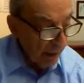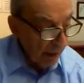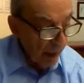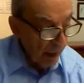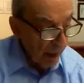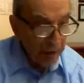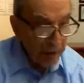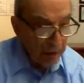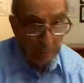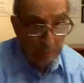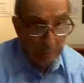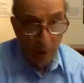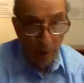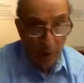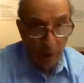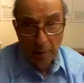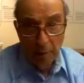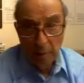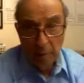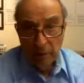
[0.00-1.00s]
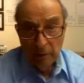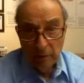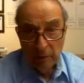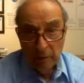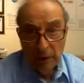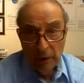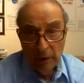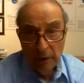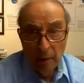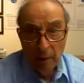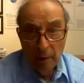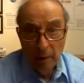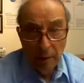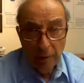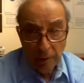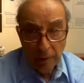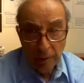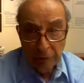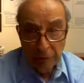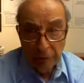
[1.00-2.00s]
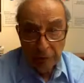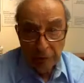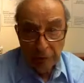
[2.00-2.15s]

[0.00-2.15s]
as part of a comprehensive,